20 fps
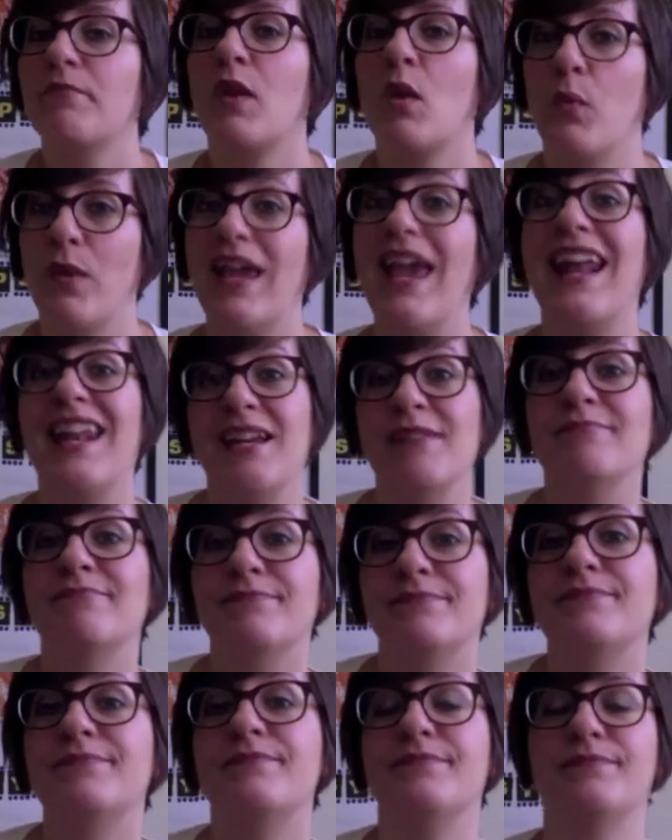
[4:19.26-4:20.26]
we get it.
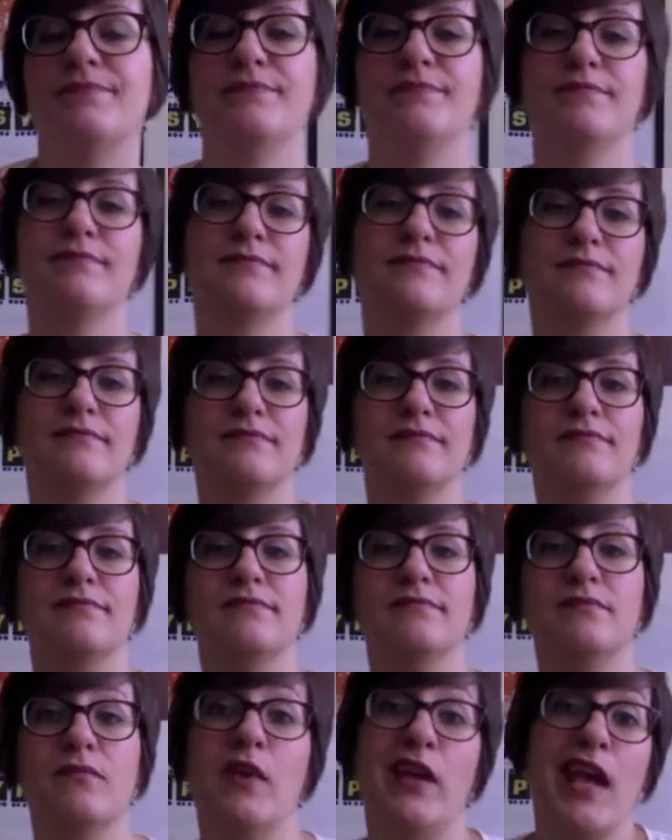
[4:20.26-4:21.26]

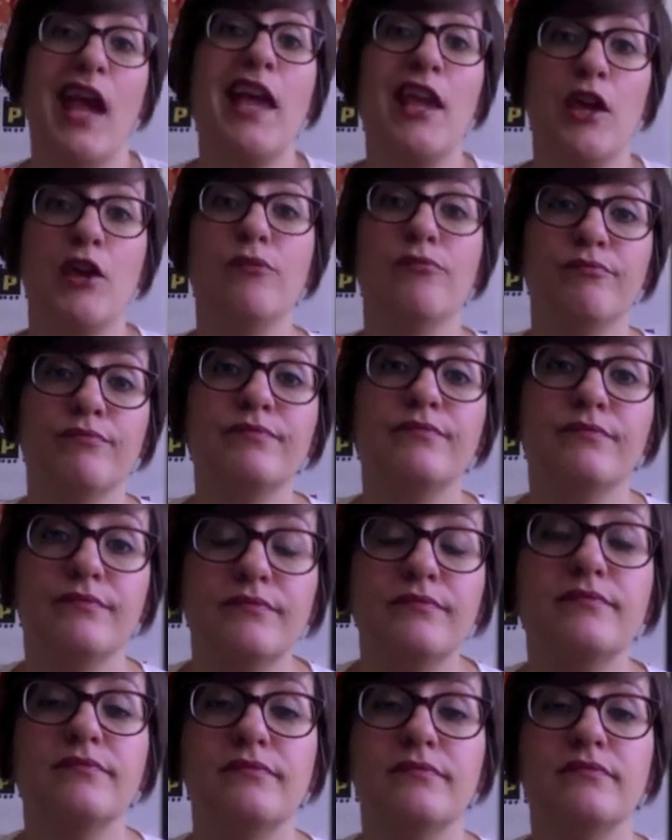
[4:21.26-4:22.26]
We get you.
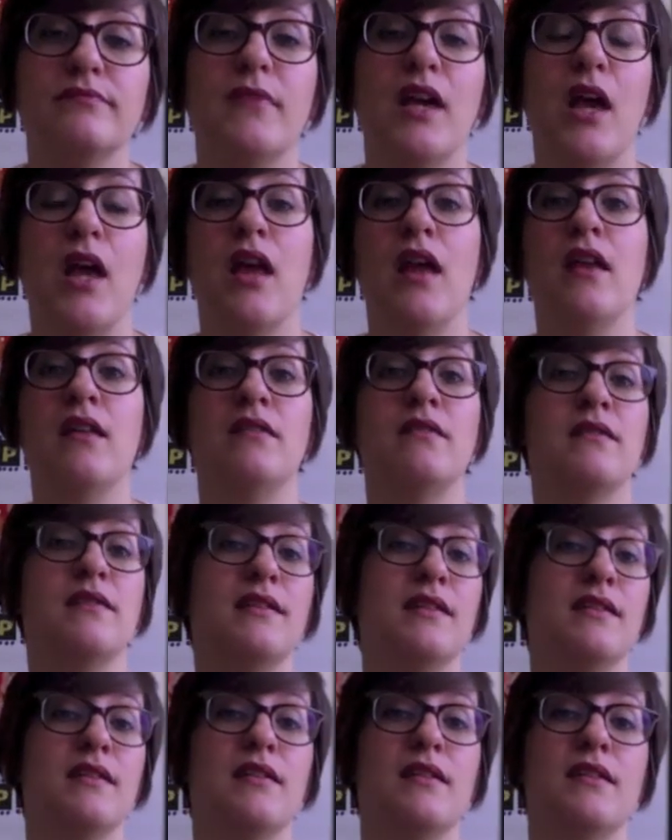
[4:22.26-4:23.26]
And
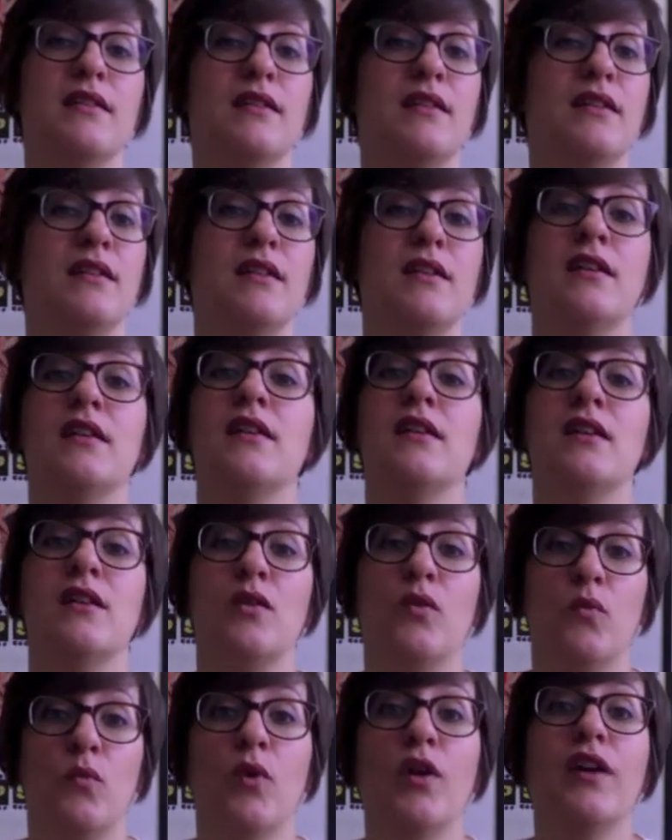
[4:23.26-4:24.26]

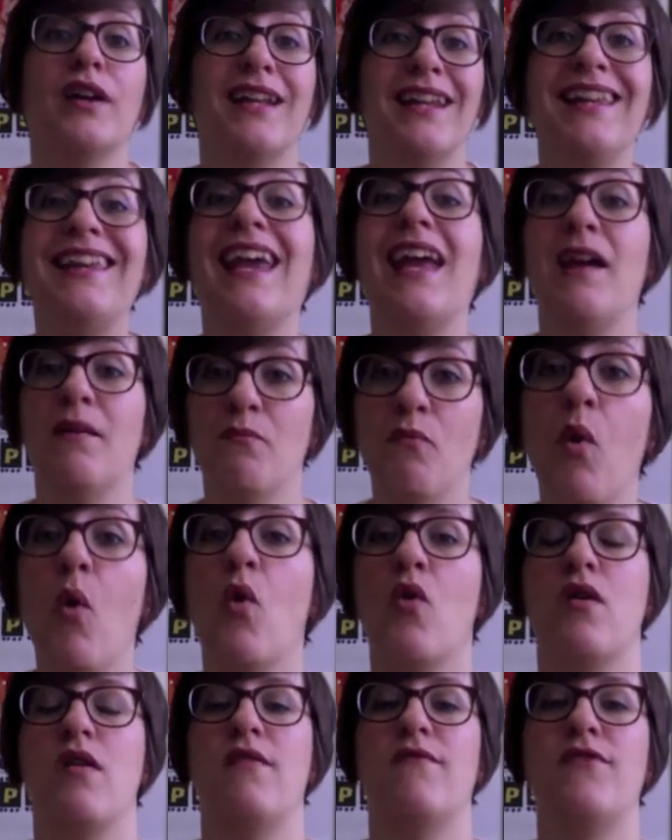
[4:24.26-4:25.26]
we're going to get
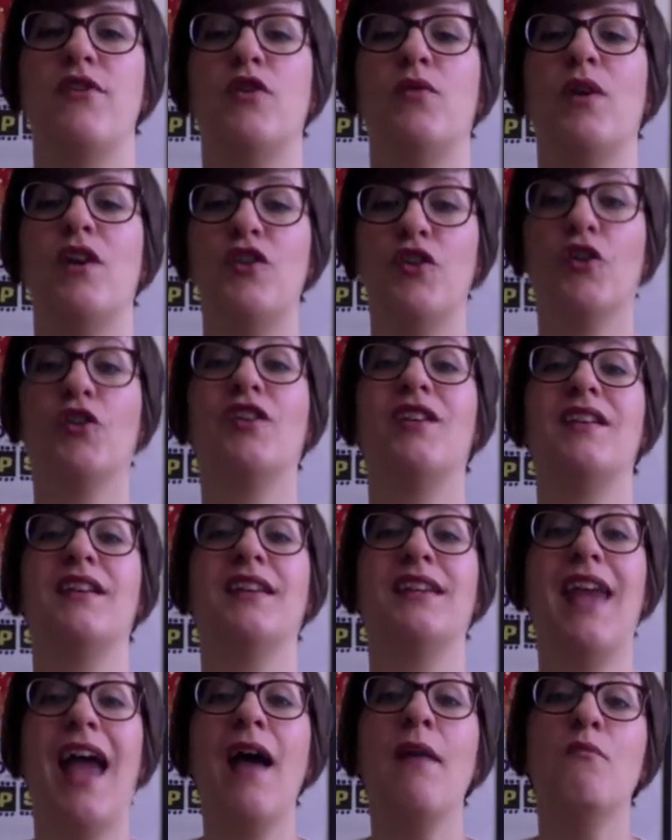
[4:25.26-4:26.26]
more of you, and you're going
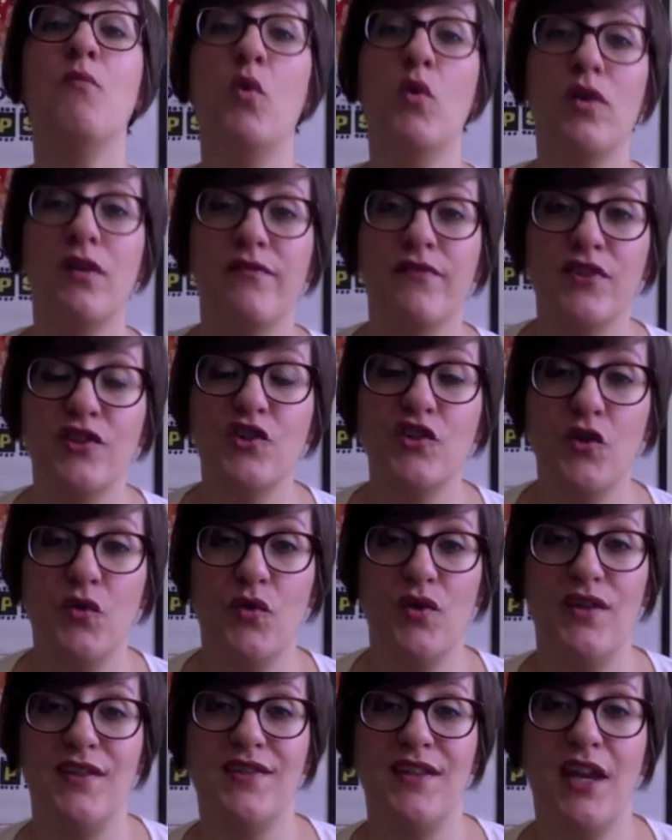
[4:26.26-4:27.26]
to get more of the
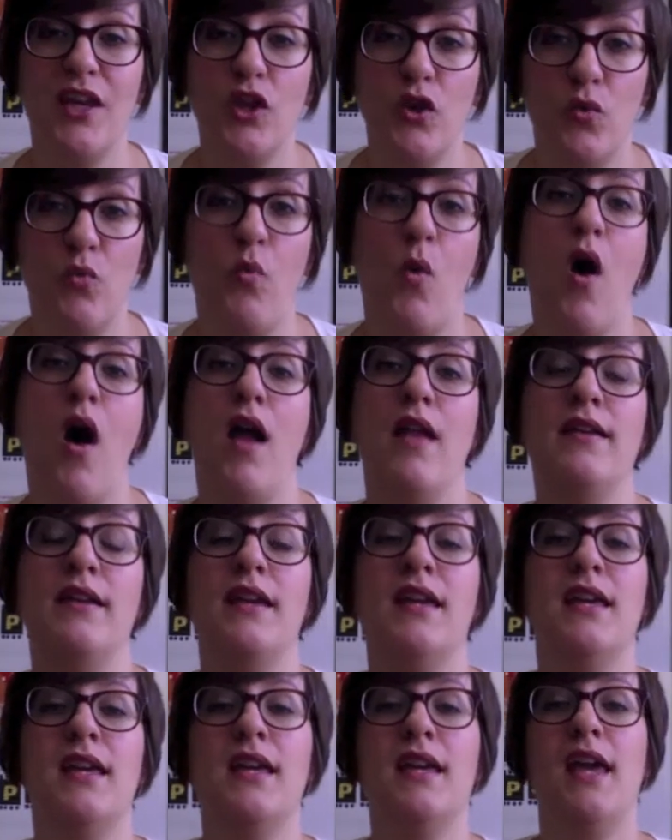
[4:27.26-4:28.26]
stories that you want.
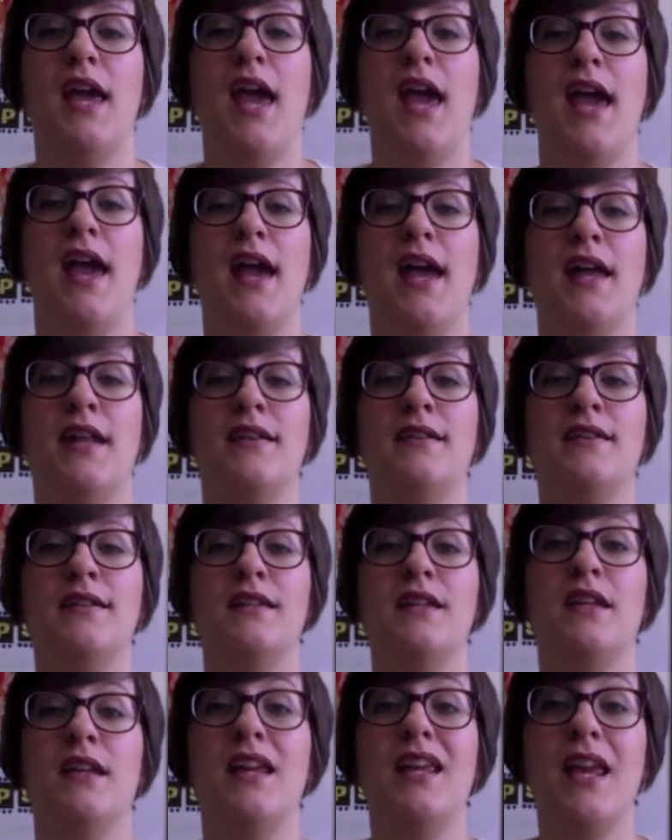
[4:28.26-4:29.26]
And
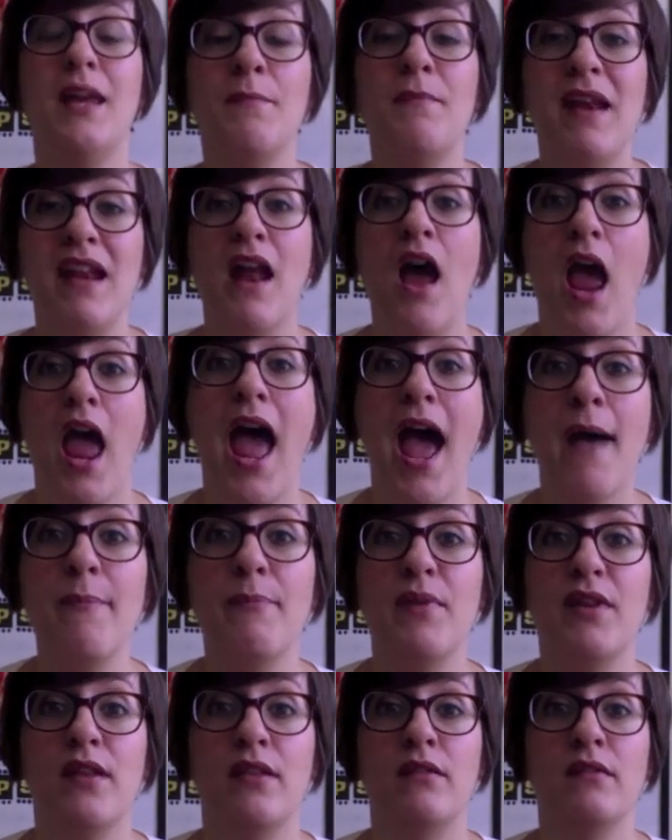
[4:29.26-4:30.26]
it may not
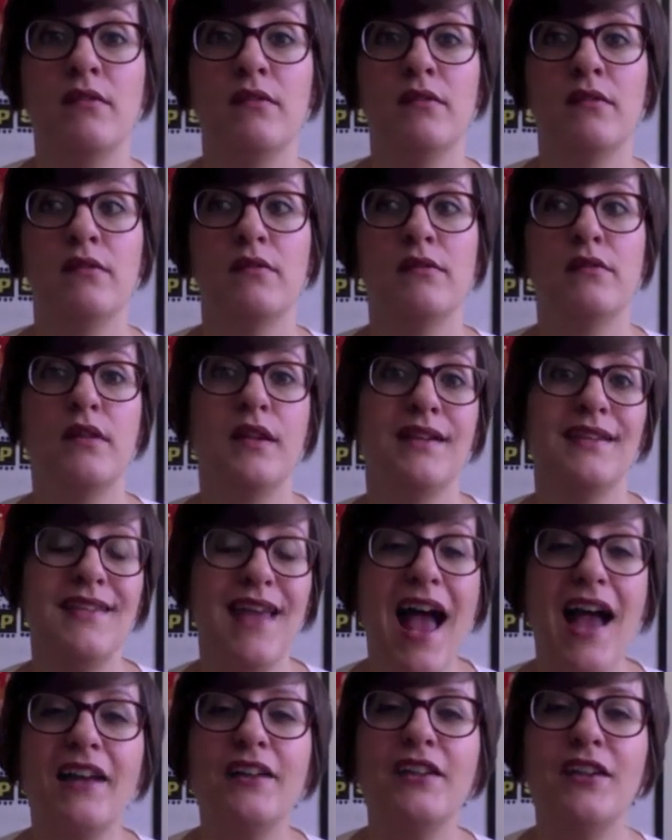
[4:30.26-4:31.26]
happen
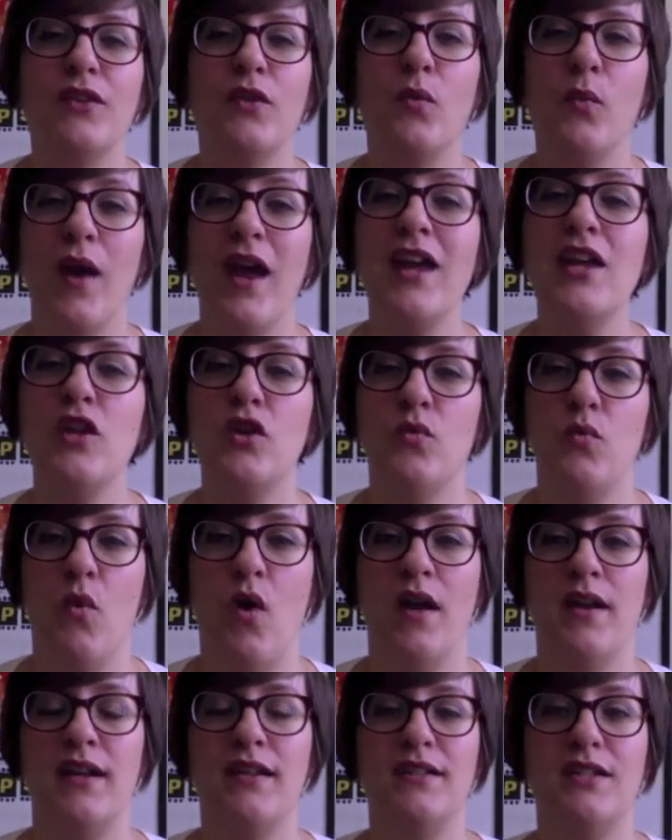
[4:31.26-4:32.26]
exactly the way you
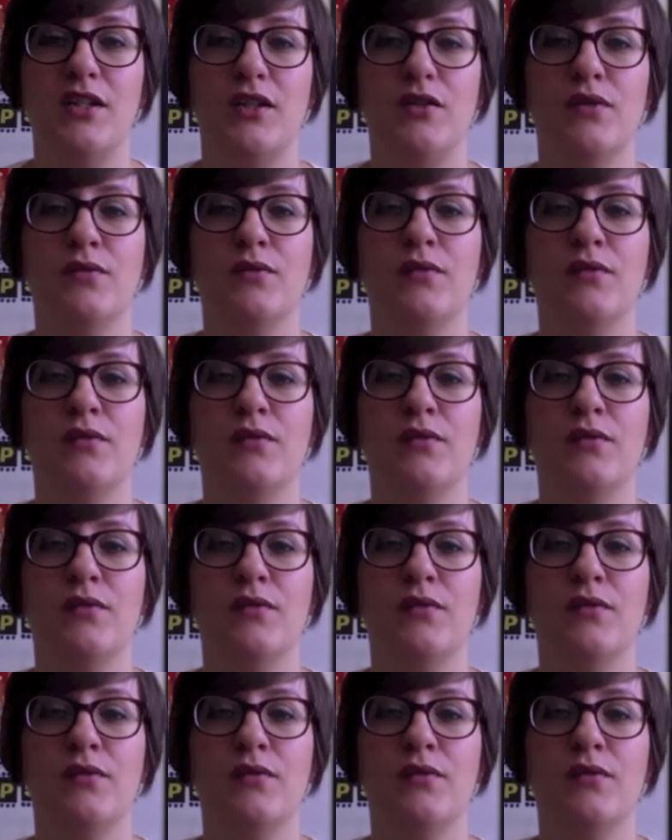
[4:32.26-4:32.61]
want it to,